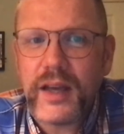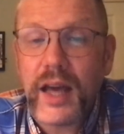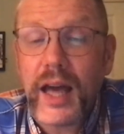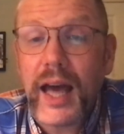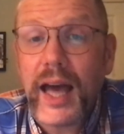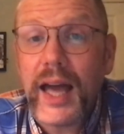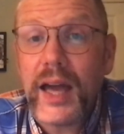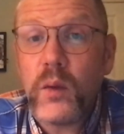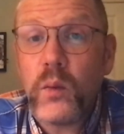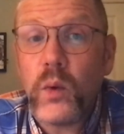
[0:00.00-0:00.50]

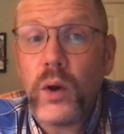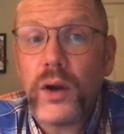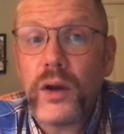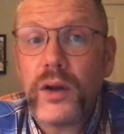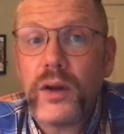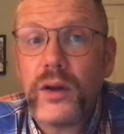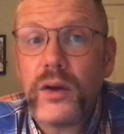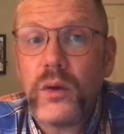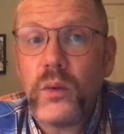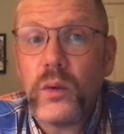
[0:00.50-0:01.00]
I
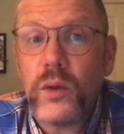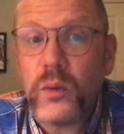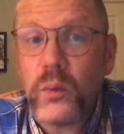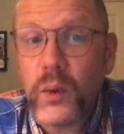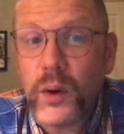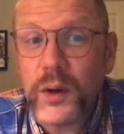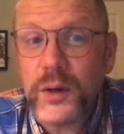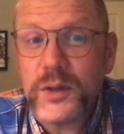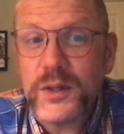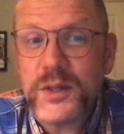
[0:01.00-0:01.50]
work with
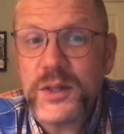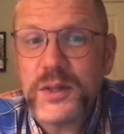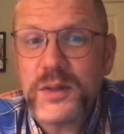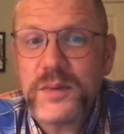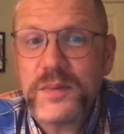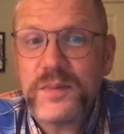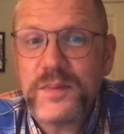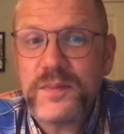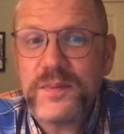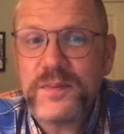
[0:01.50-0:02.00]
words.
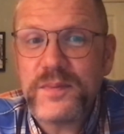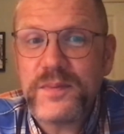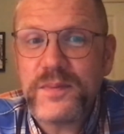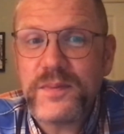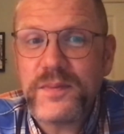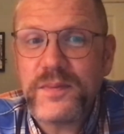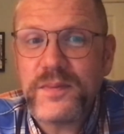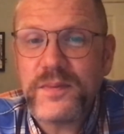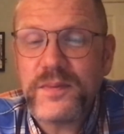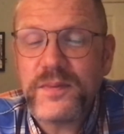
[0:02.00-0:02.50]

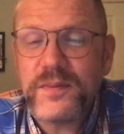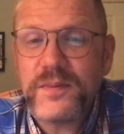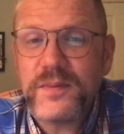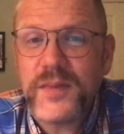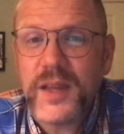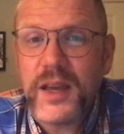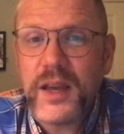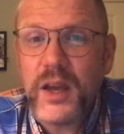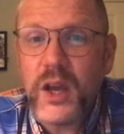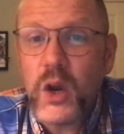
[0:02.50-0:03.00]

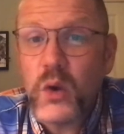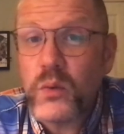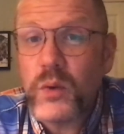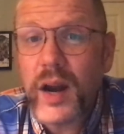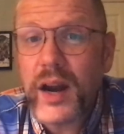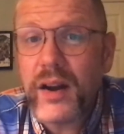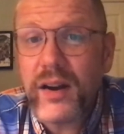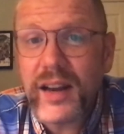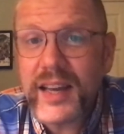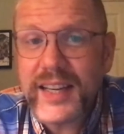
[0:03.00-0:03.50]

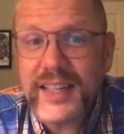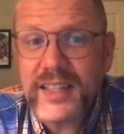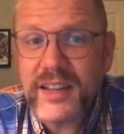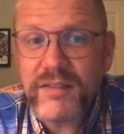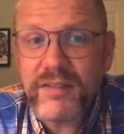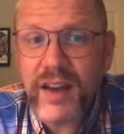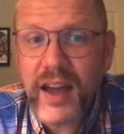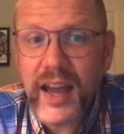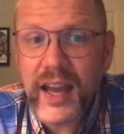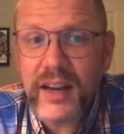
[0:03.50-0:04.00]
Rarely
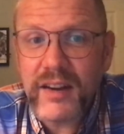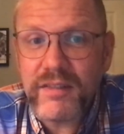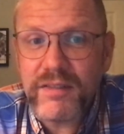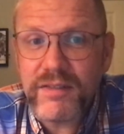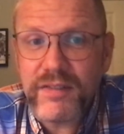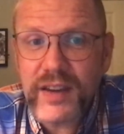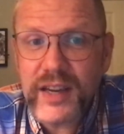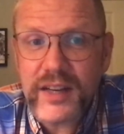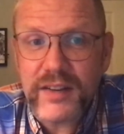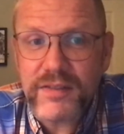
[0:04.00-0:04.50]
divine
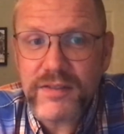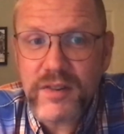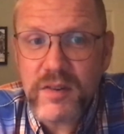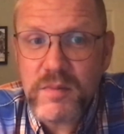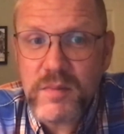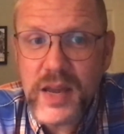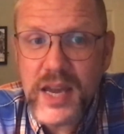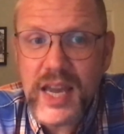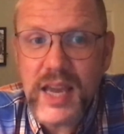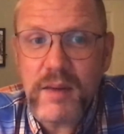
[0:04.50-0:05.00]
fate for
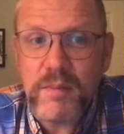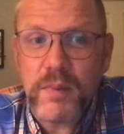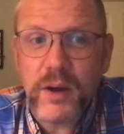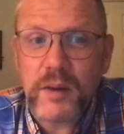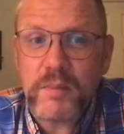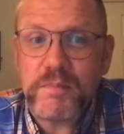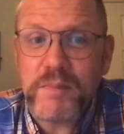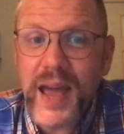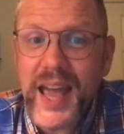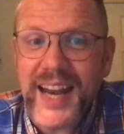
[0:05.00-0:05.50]
me,
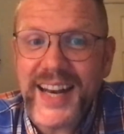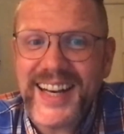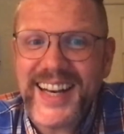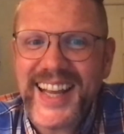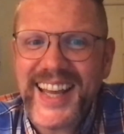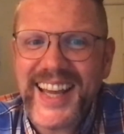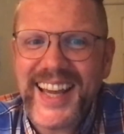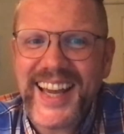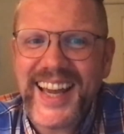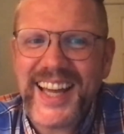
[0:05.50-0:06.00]
but
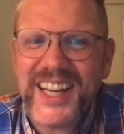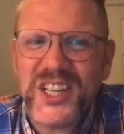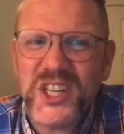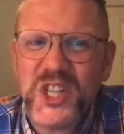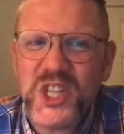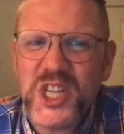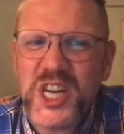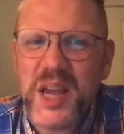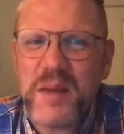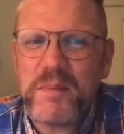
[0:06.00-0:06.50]
bending and
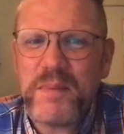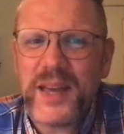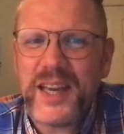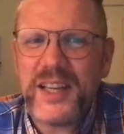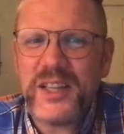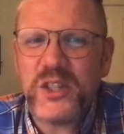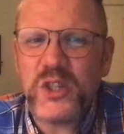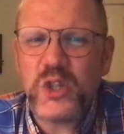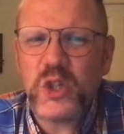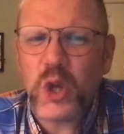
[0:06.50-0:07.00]

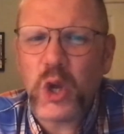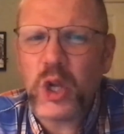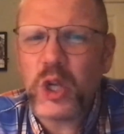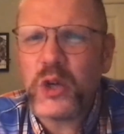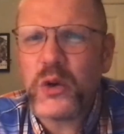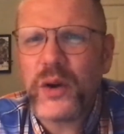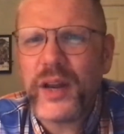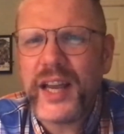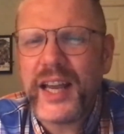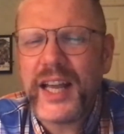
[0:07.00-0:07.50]
shaping,
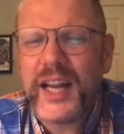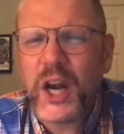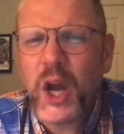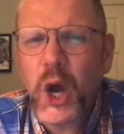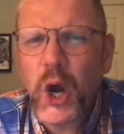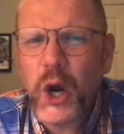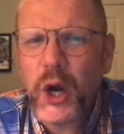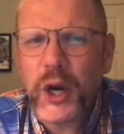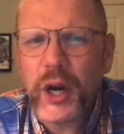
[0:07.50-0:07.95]
soldering and hard